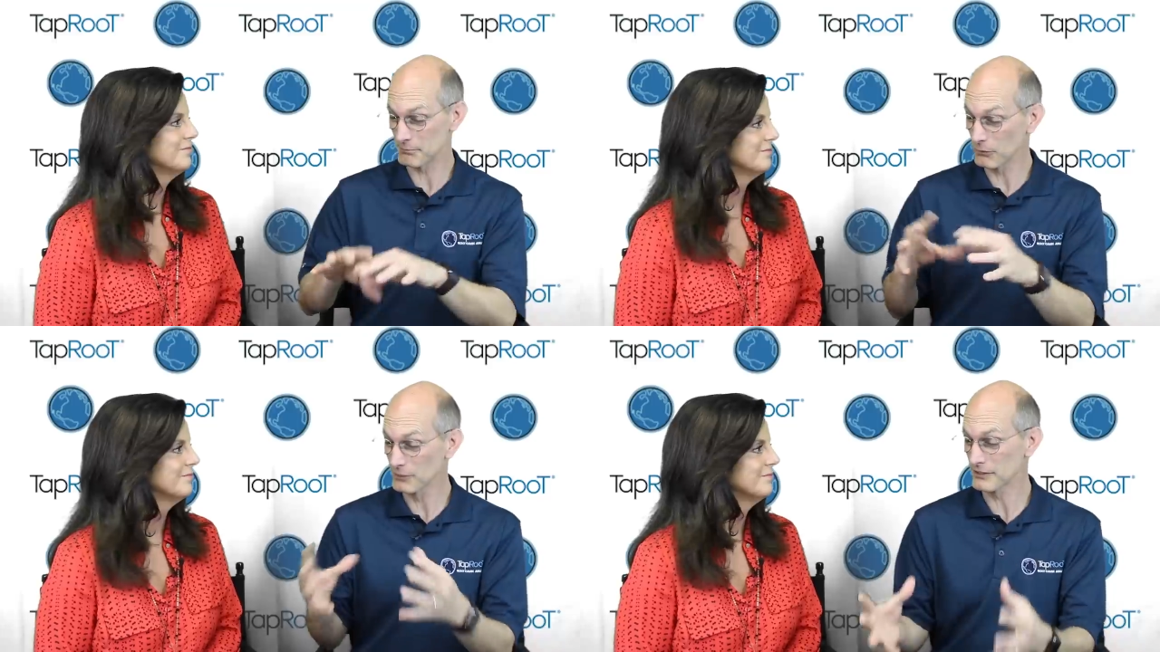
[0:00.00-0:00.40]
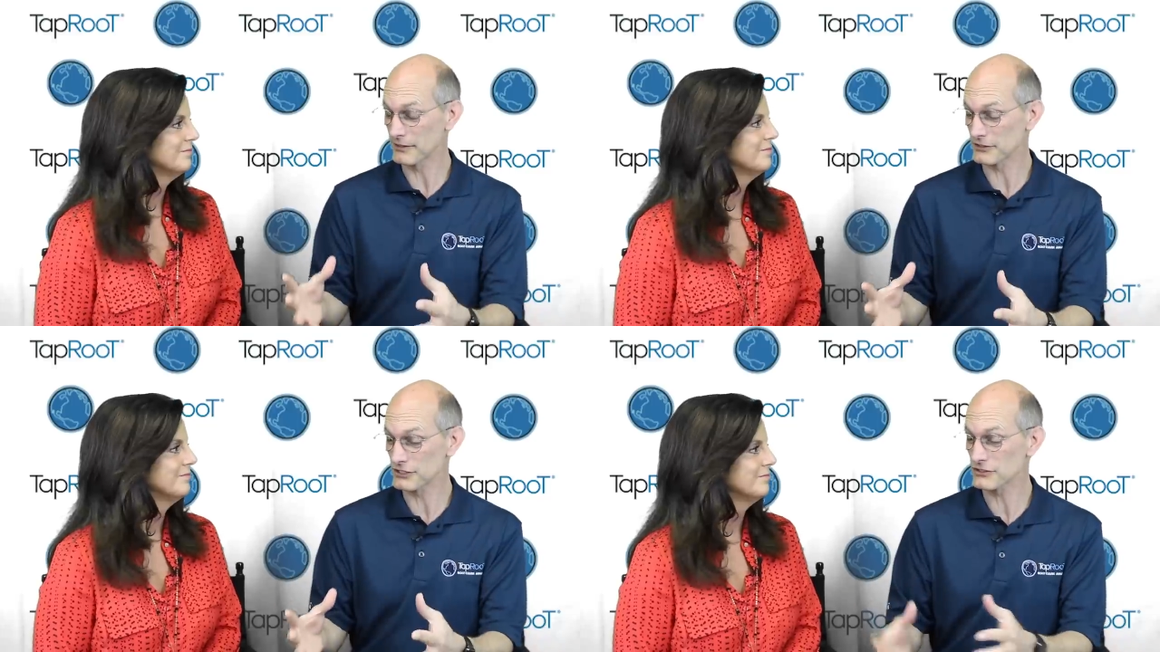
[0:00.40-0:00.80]
Speaker 1: of built
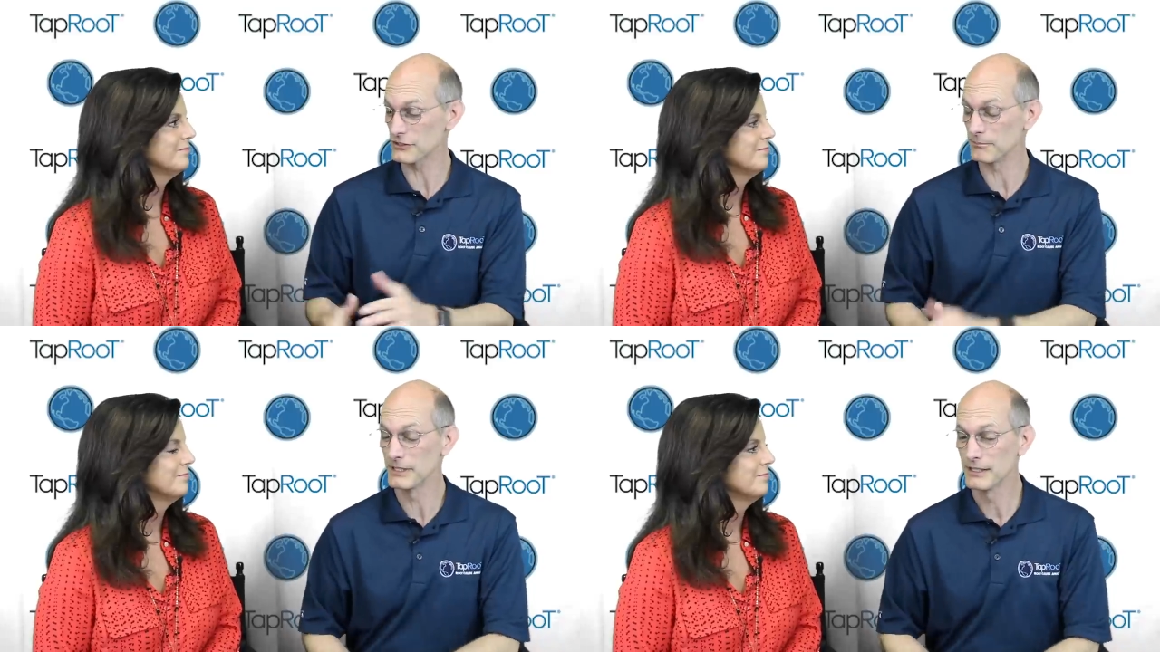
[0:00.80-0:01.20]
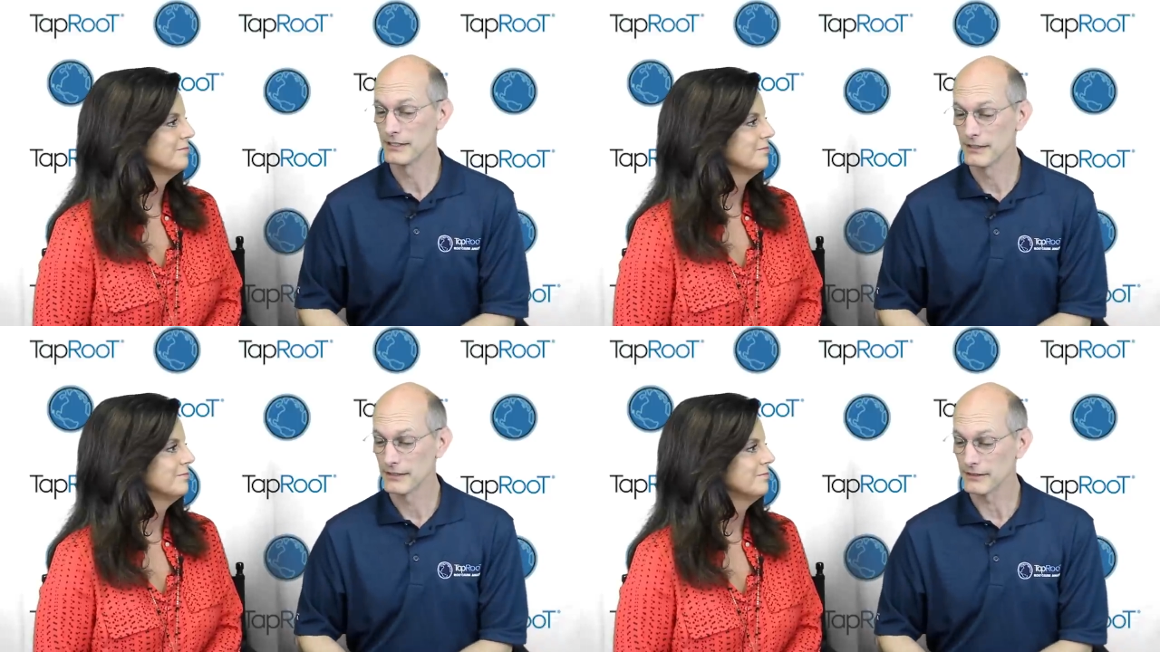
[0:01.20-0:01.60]
into the system.
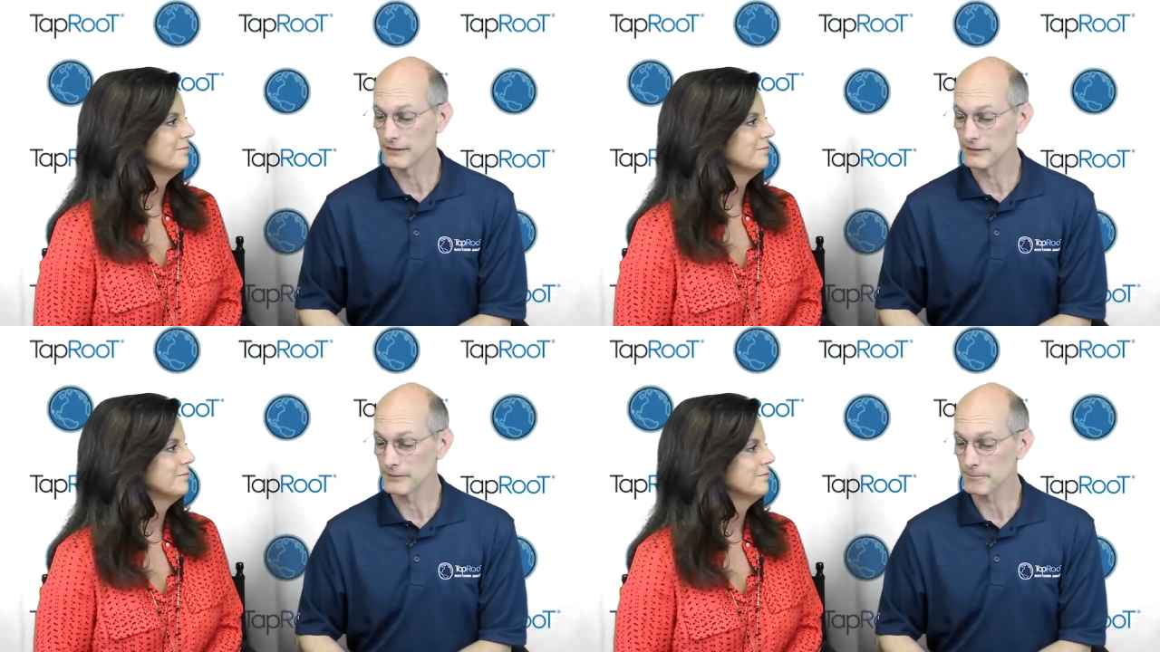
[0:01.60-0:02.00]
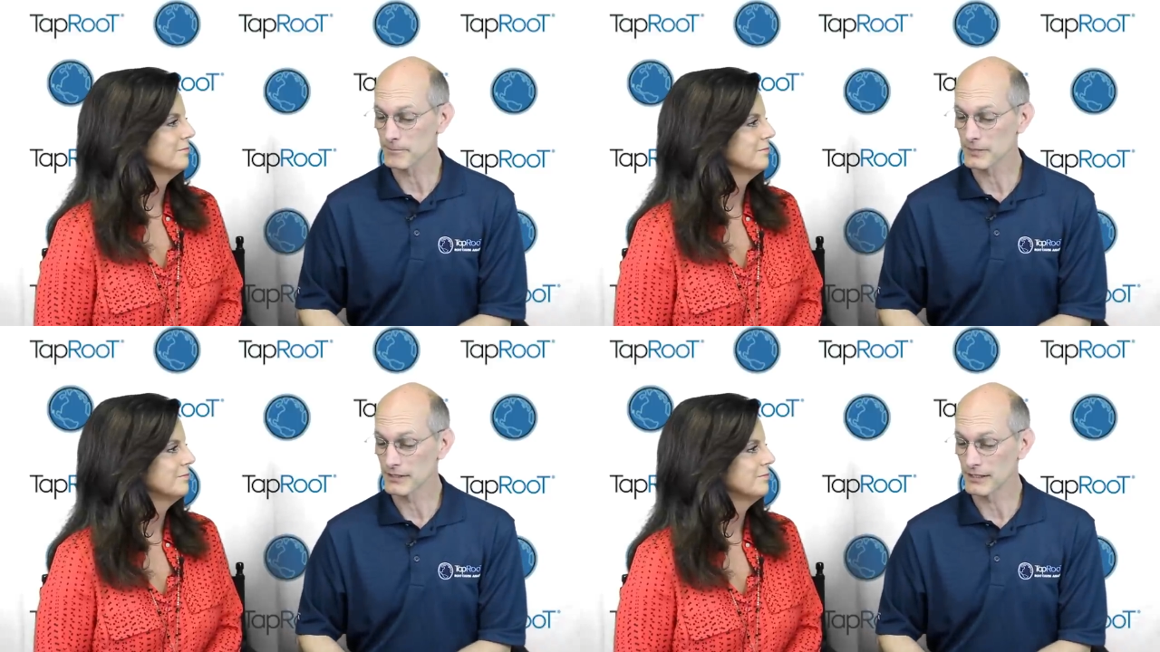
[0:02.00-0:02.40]
Um,